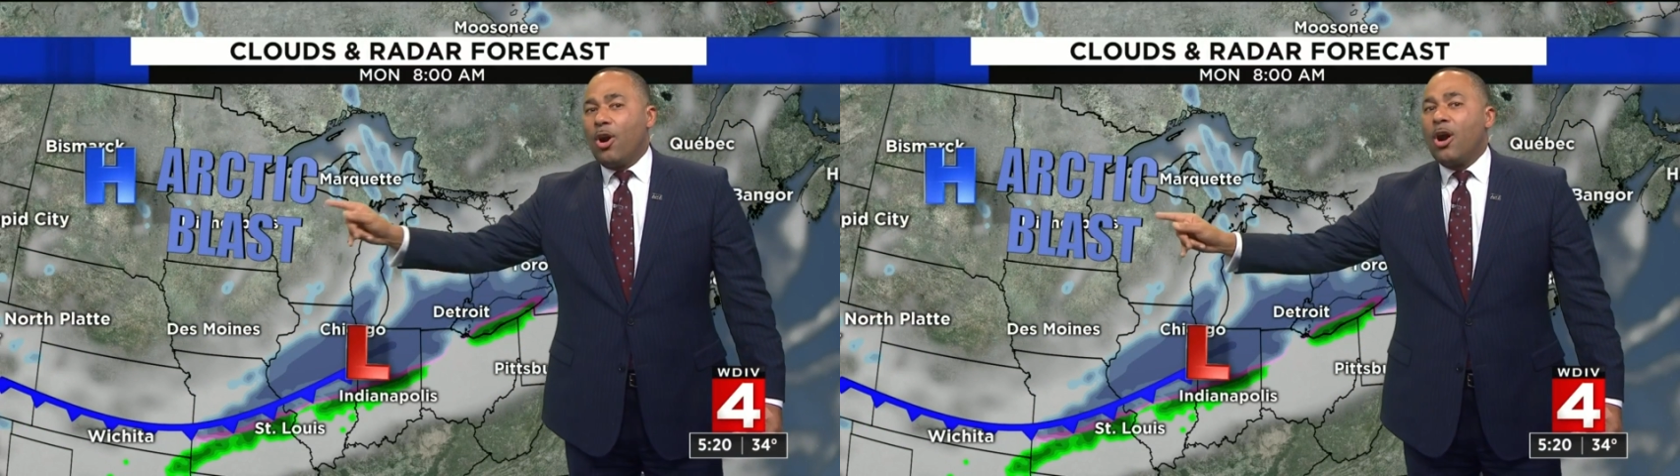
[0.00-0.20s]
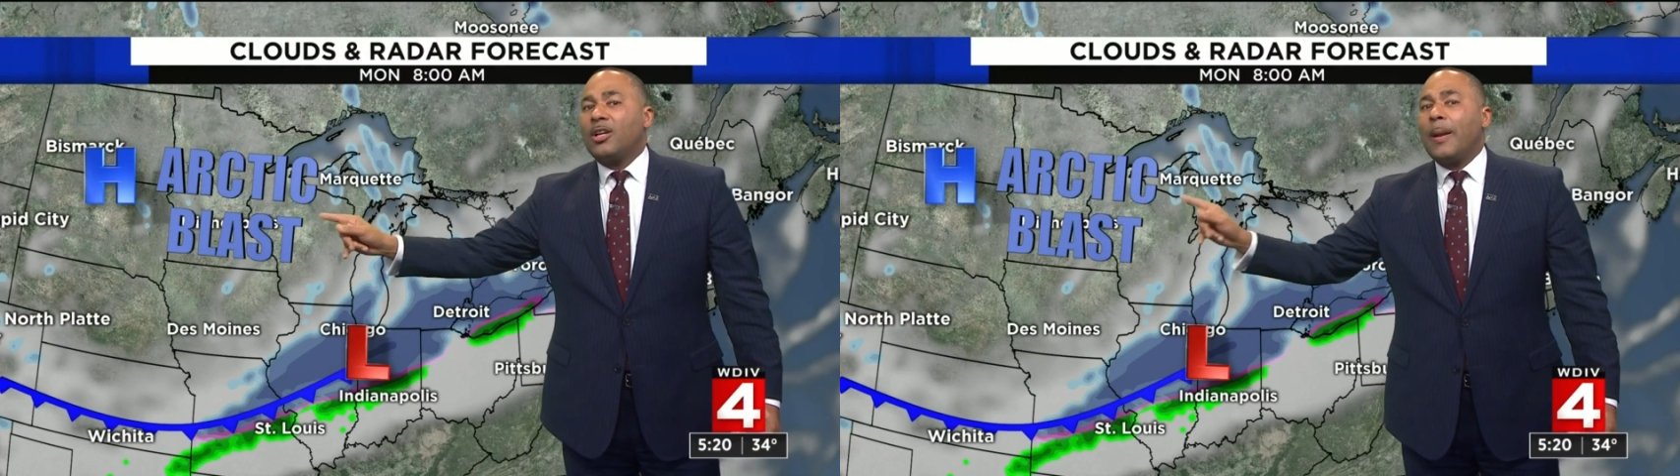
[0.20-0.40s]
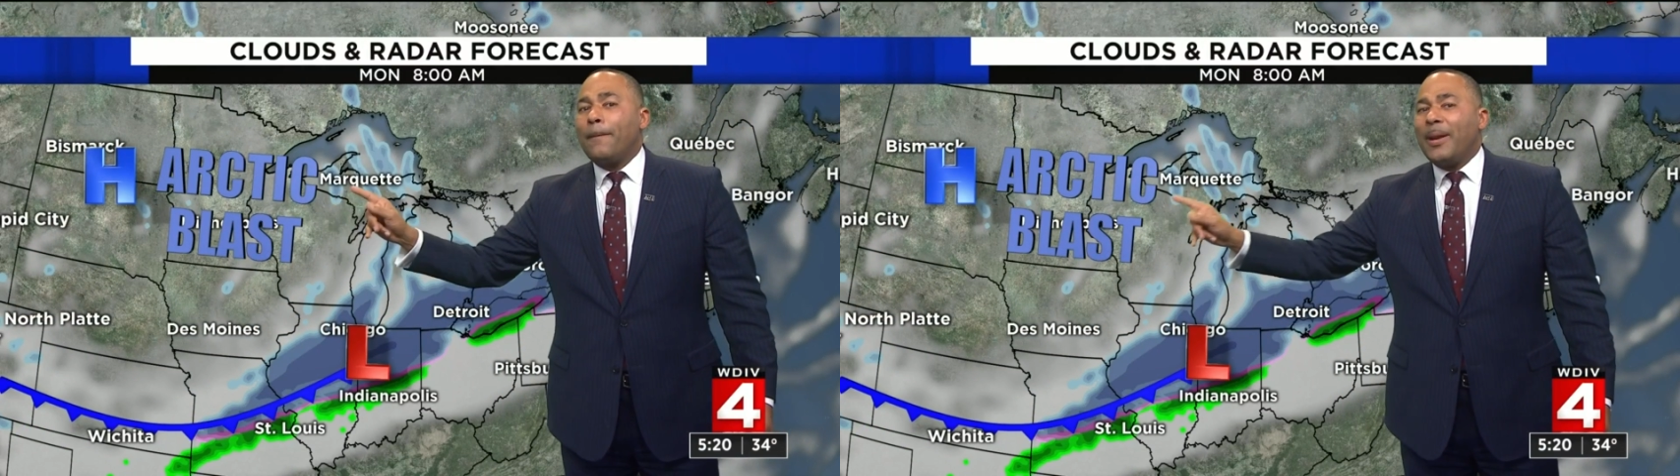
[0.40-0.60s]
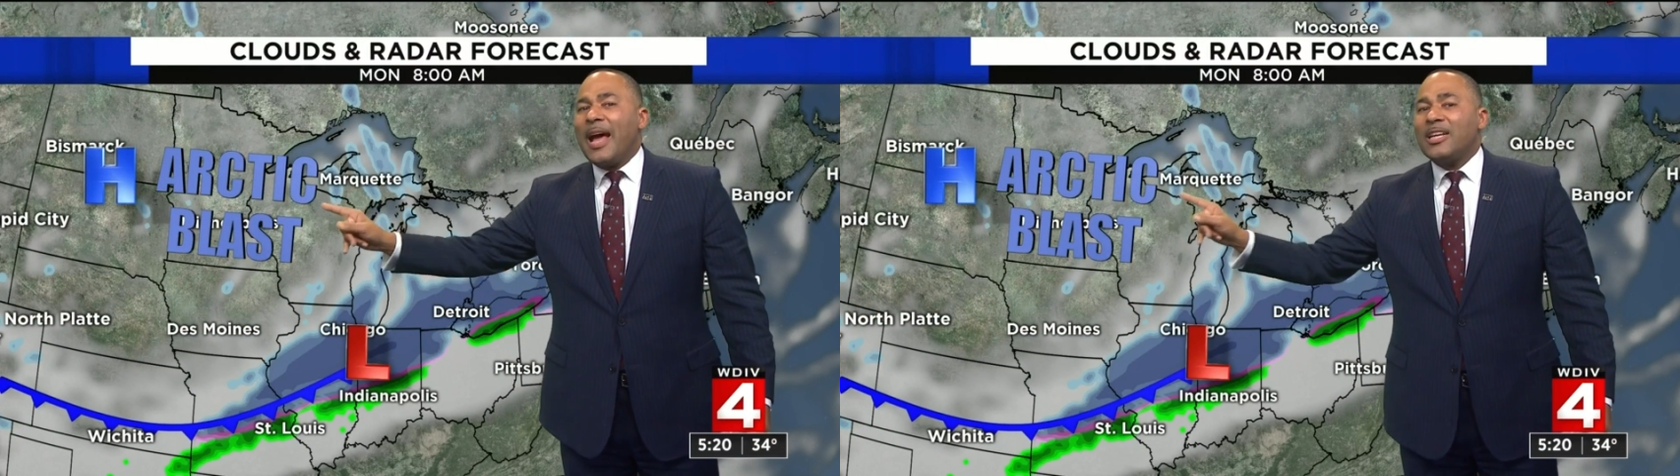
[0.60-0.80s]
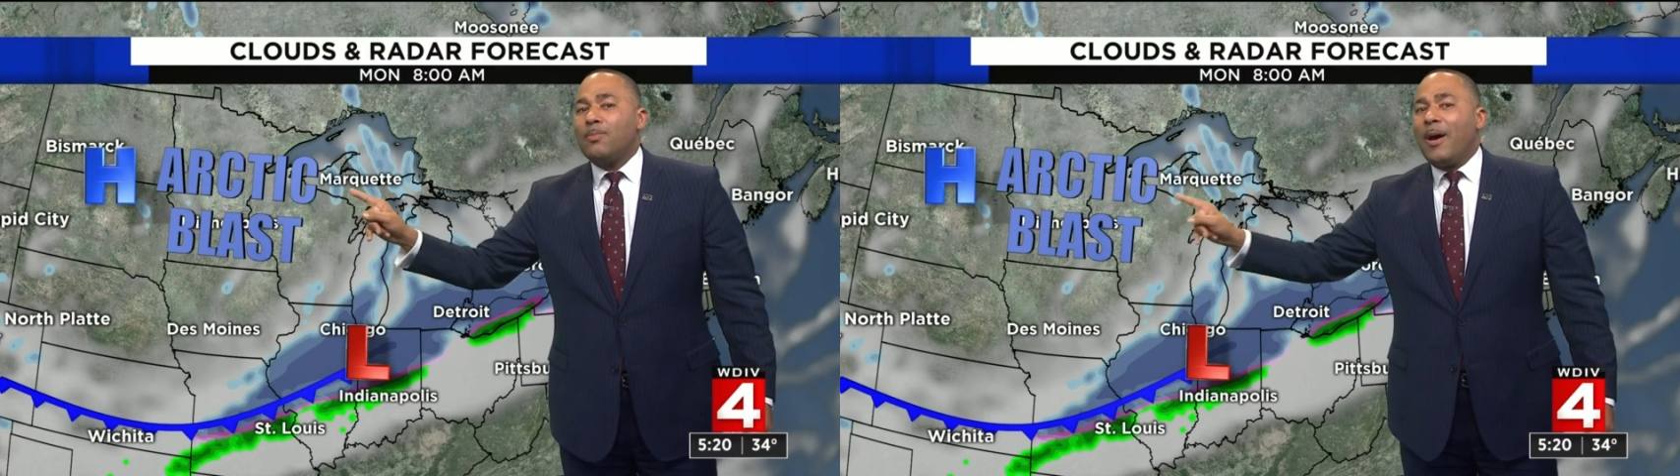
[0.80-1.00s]
Arctic
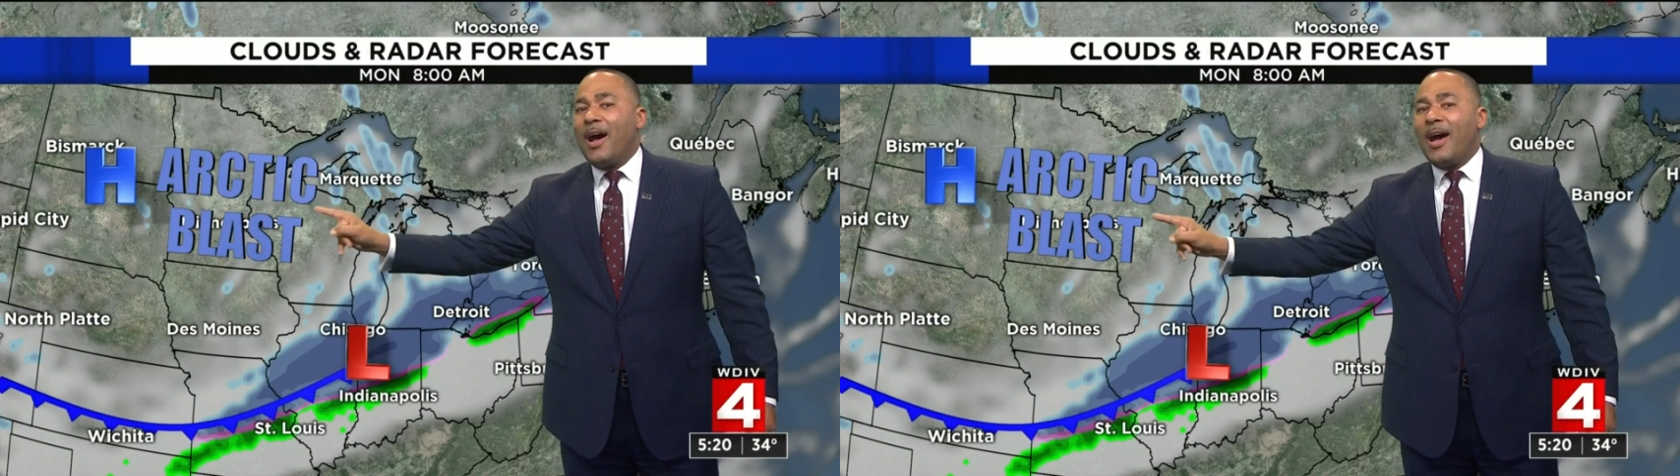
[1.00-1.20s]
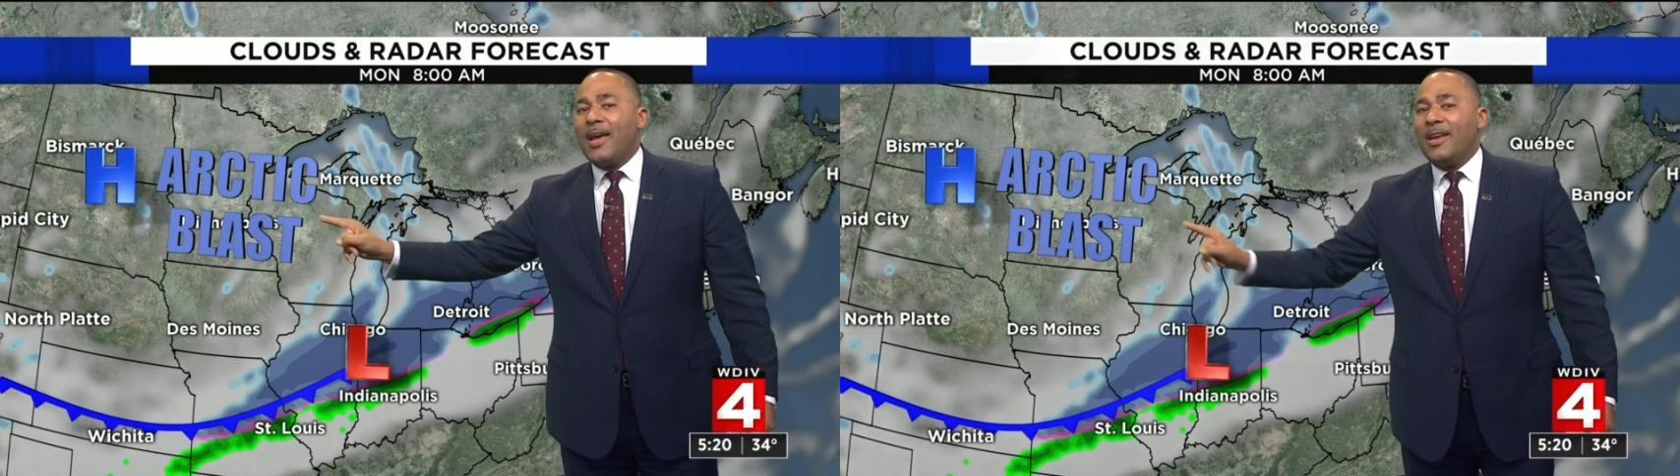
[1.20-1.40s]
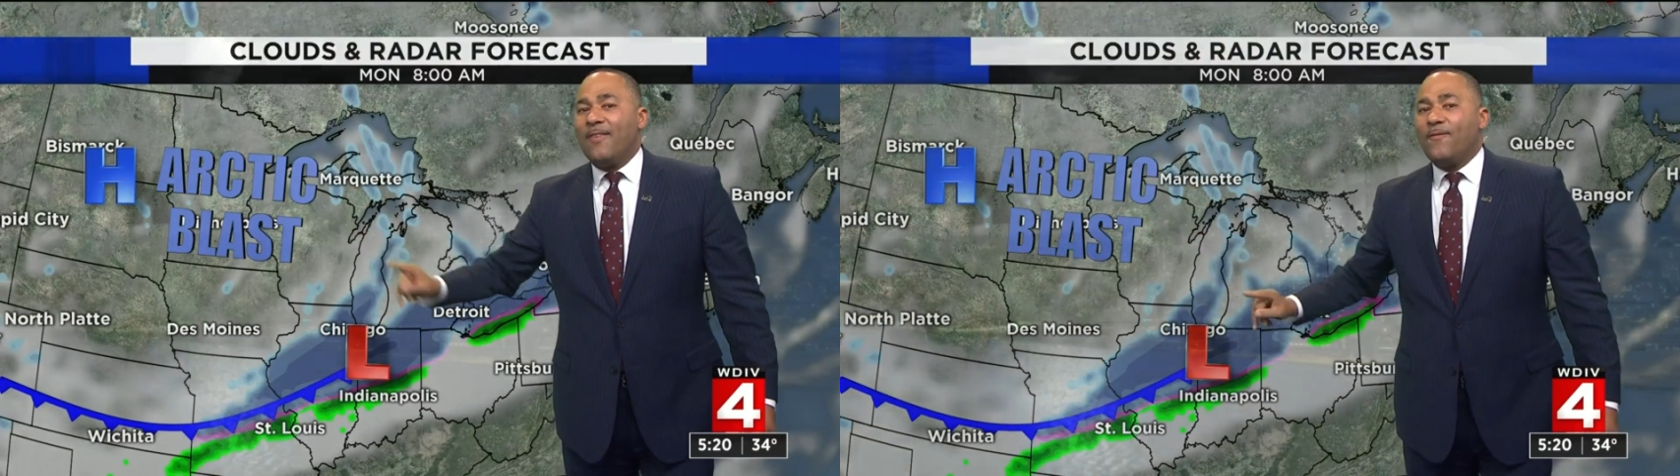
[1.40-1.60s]
blast behind it.